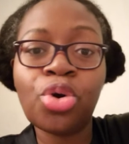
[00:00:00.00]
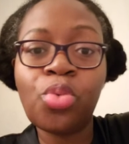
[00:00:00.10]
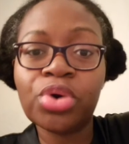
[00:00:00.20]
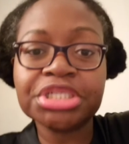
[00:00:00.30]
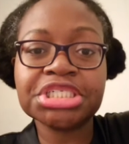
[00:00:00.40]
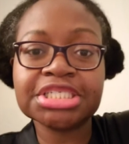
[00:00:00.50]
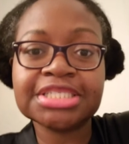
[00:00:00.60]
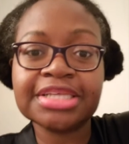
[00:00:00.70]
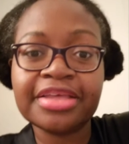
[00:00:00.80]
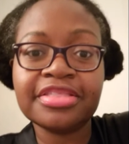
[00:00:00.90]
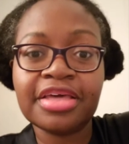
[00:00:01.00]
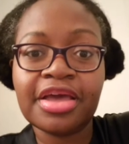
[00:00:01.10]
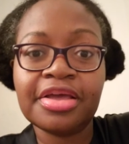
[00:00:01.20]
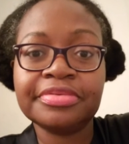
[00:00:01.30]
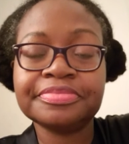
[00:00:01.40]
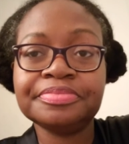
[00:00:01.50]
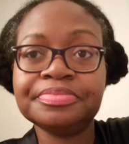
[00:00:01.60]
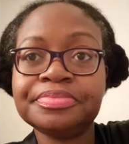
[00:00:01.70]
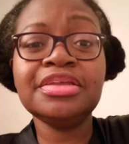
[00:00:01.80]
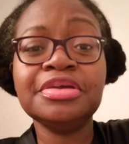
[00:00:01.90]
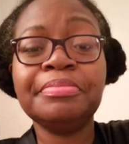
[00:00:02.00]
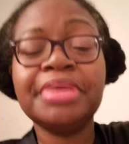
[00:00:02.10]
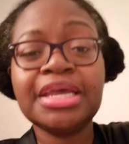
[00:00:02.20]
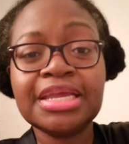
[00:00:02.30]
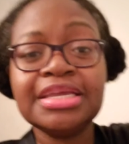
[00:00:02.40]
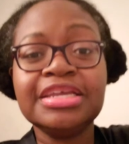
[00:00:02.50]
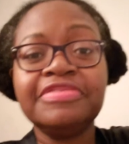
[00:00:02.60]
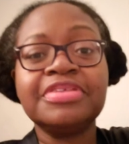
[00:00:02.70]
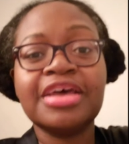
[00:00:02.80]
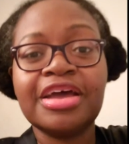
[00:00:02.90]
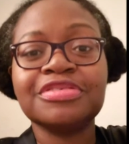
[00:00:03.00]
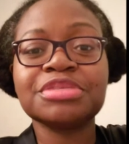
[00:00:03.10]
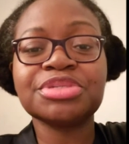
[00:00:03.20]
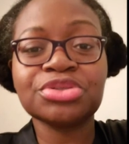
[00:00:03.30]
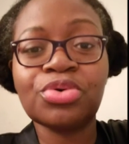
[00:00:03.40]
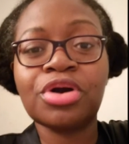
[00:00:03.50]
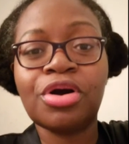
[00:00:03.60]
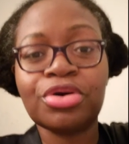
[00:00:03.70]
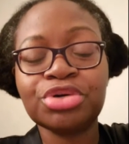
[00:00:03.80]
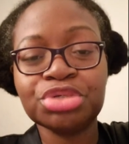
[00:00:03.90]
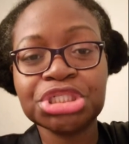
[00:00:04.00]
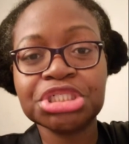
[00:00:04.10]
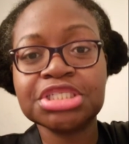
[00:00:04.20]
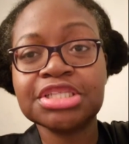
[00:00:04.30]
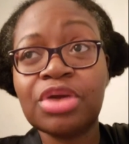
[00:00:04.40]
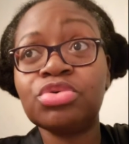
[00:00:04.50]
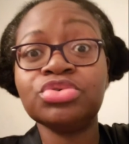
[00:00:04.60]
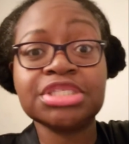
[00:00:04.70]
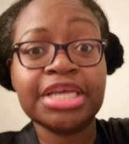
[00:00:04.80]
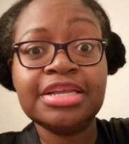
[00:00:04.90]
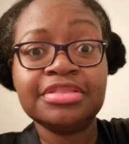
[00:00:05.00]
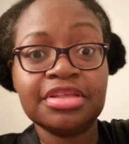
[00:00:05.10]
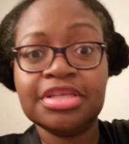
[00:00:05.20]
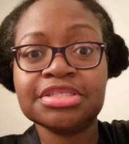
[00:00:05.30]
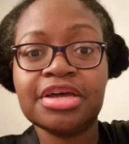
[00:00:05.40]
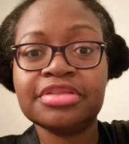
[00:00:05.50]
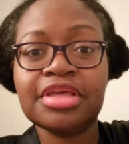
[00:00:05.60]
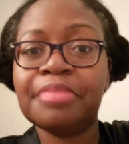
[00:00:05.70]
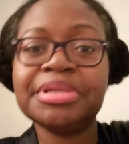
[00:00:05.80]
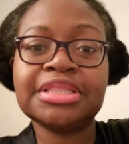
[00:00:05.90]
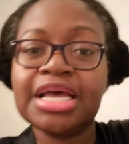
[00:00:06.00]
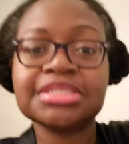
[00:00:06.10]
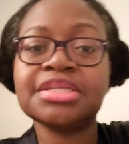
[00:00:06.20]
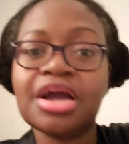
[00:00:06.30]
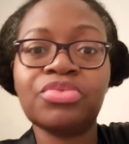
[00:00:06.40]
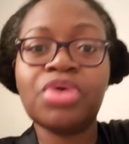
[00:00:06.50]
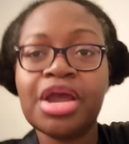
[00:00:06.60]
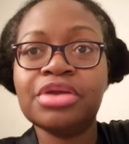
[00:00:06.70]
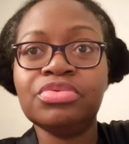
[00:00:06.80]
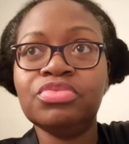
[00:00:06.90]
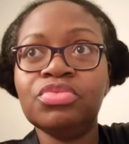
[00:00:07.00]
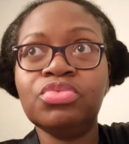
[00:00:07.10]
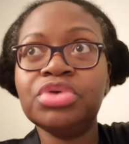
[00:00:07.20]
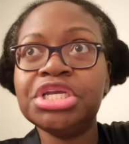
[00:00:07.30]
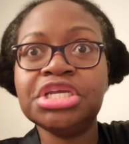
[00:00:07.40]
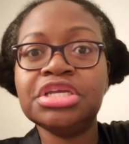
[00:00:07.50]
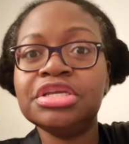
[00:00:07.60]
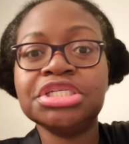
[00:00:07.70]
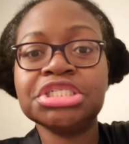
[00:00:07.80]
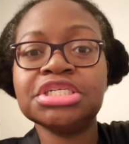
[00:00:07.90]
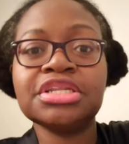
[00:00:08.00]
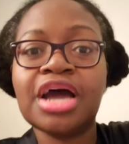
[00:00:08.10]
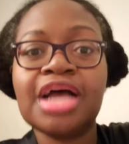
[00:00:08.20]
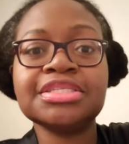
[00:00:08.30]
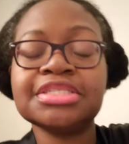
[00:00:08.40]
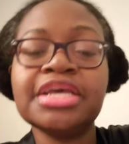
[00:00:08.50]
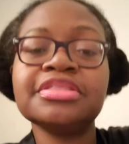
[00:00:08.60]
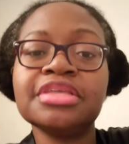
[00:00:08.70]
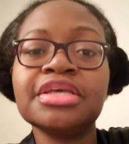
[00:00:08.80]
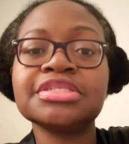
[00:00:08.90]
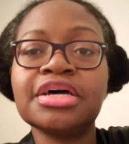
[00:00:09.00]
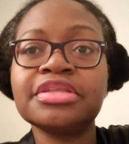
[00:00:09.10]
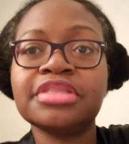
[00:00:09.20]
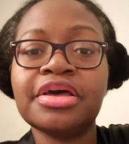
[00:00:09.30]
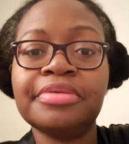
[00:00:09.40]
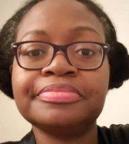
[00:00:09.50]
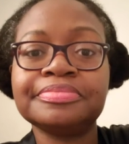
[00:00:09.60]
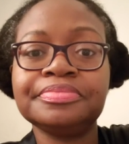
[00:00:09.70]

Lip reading: No one should say that. You may even have some so-called Christians that will say things like that, but that's not right. We should not say things like that.